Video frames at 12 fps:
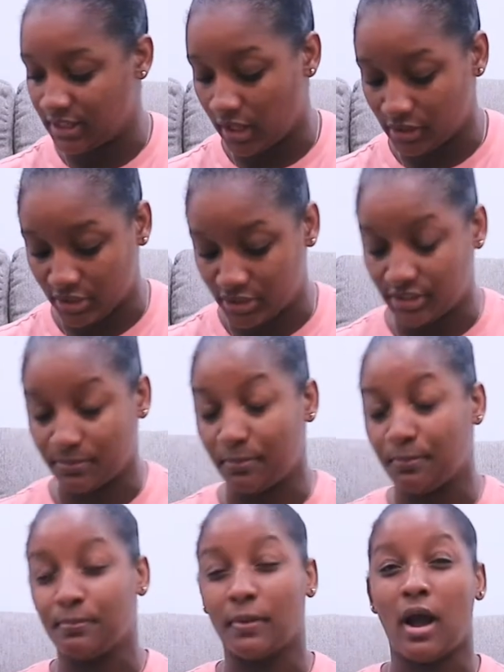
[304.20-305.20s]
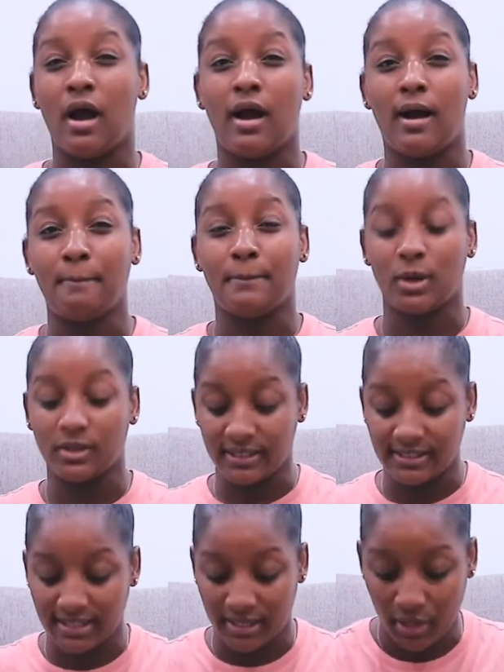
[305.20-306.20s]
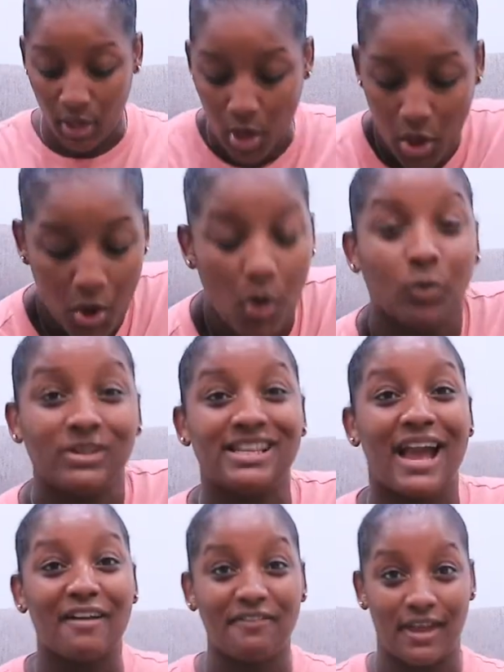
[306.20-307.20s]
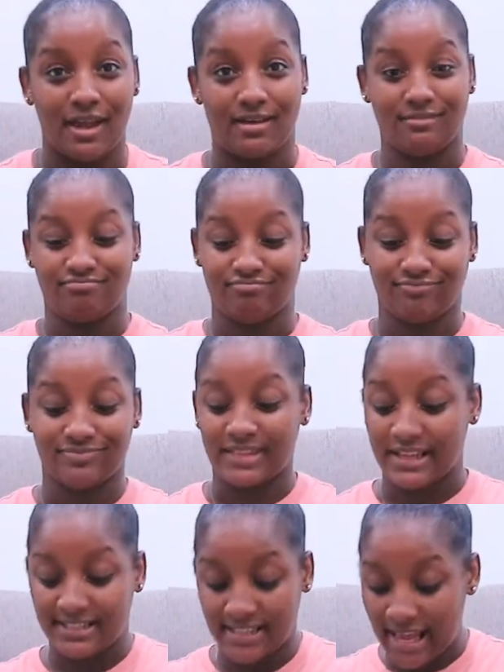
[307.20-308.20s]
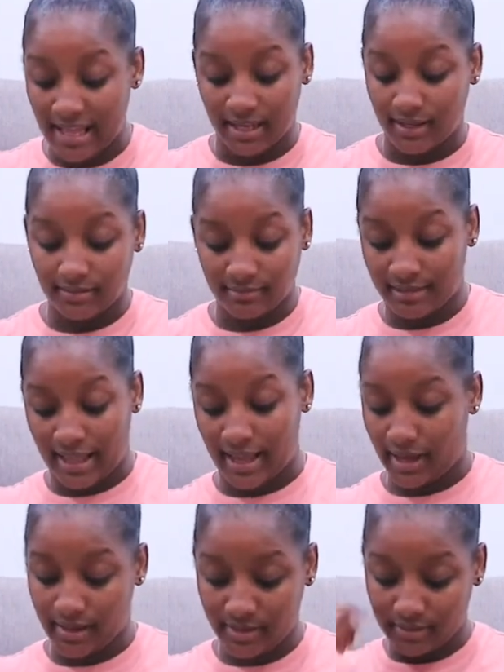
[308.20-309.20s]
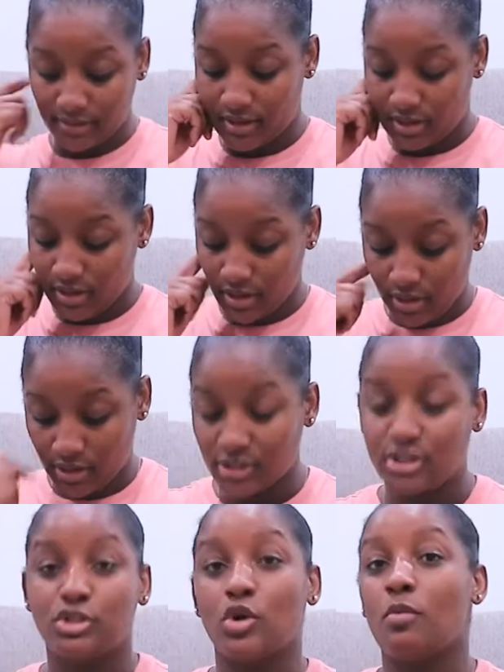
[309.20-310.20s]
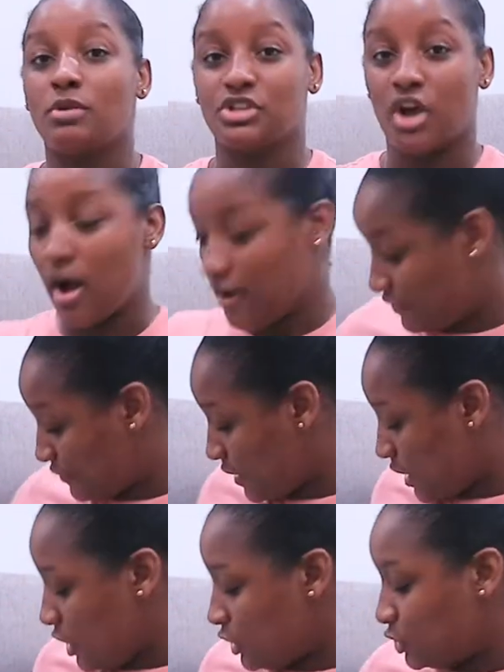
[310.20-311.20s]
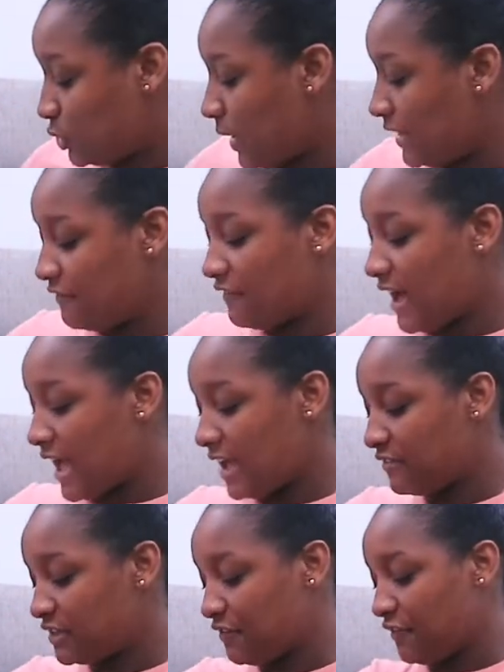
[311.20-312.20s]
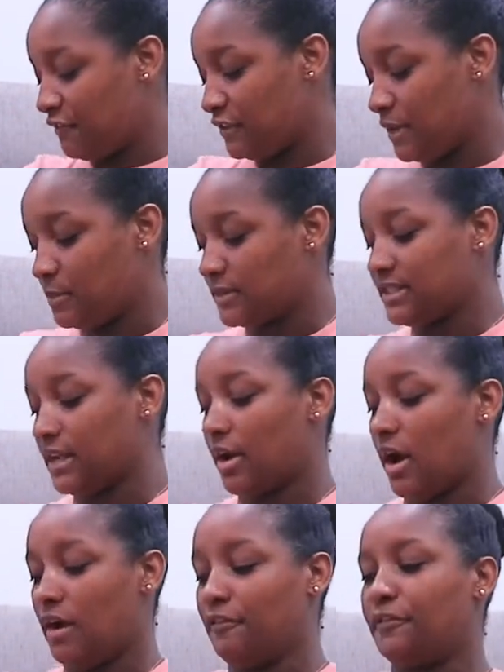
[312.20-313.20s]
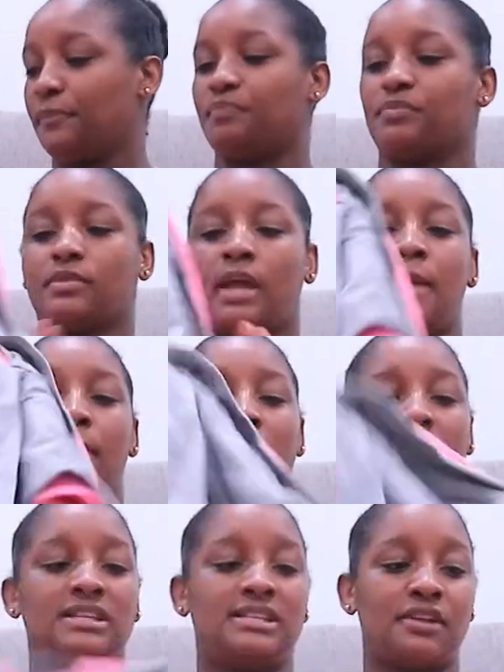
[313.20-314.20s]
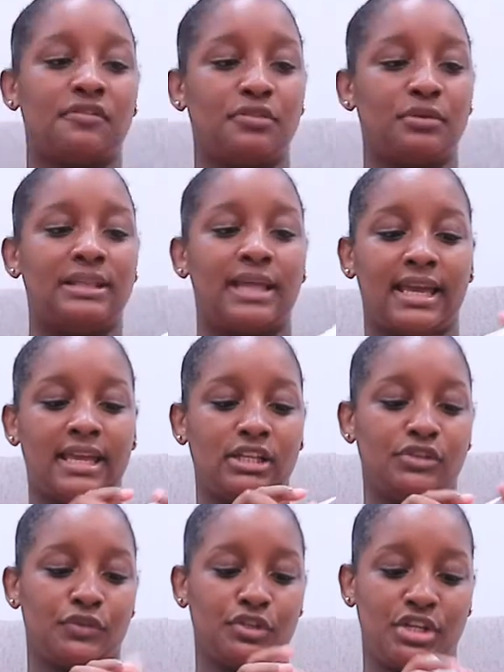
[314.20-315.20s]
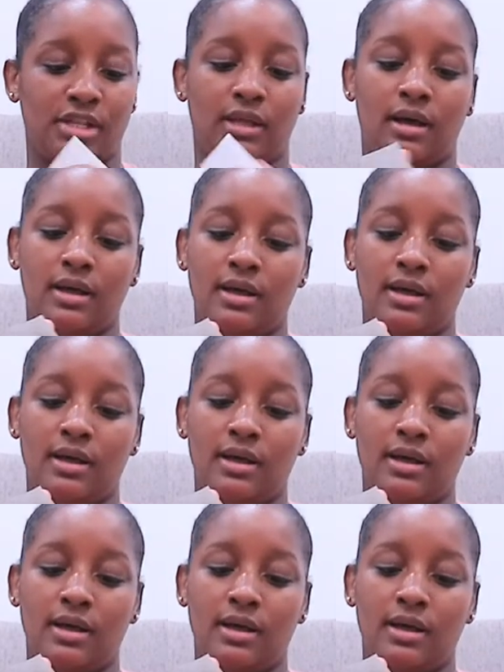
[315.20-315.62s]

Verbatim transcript: dollars. Um, Burlington was having a sale, like so much off, twenty-five to fifty percent off. I bought this set of three leggings for Jayla,